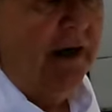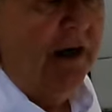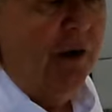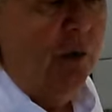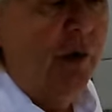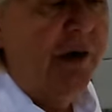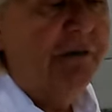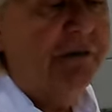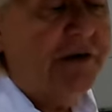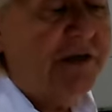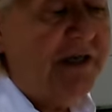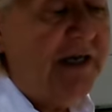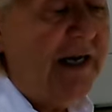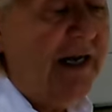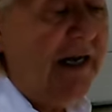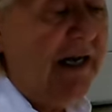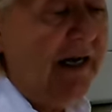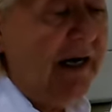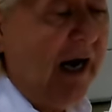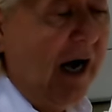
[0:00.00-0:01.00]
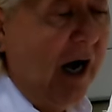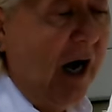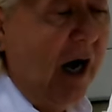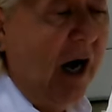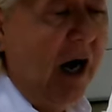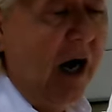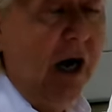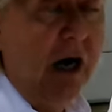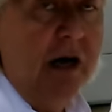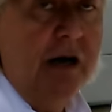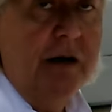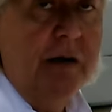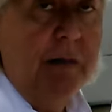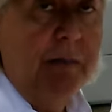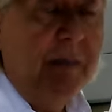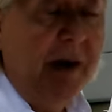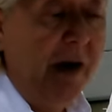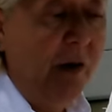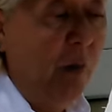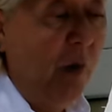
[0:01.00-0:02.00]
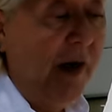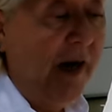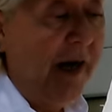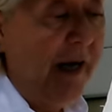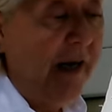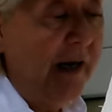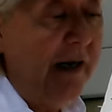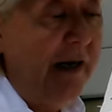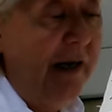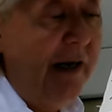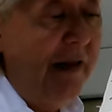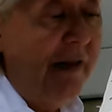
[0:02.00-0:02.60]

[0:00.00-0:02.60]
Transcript: We've seen on my wing